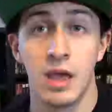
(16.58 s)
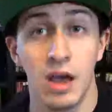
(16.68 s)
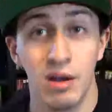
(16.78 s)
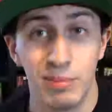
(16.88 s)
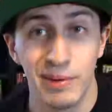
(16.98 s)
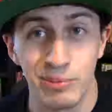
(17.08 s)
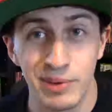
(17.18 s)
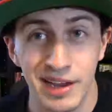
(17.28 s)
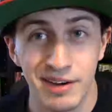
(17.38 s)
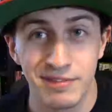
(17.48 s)
Alright, we
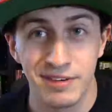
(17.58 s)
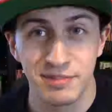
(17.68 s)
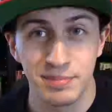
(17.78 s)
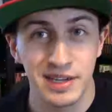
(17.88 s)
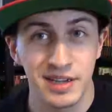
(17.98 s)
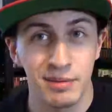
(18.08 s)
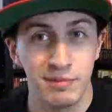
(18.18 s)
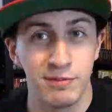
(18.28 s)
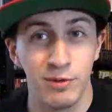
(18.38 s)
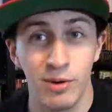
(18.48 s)
got our first pickup
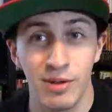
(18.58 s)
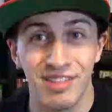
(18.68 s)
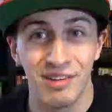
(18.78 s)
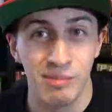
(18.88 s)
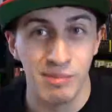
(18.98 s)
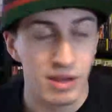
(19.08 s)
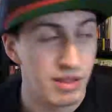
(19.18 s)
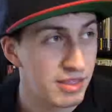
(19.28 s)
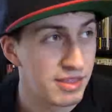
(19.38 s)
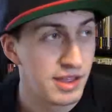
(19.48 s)
for the
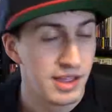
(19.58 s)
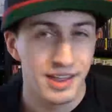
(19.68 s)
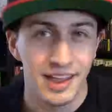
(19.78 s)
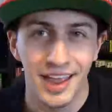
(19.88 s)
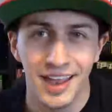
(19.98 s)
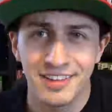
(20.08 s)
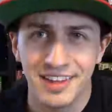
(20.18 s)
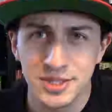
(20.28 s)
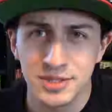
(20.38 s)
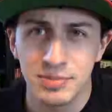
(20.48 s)
month, and it's
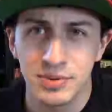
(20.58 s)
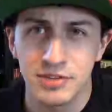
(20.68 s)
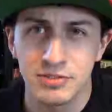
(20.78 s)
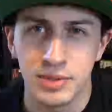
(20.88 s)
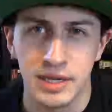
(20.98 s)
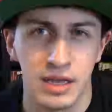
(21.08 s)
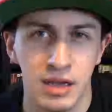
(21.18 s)
actually pretty sweet.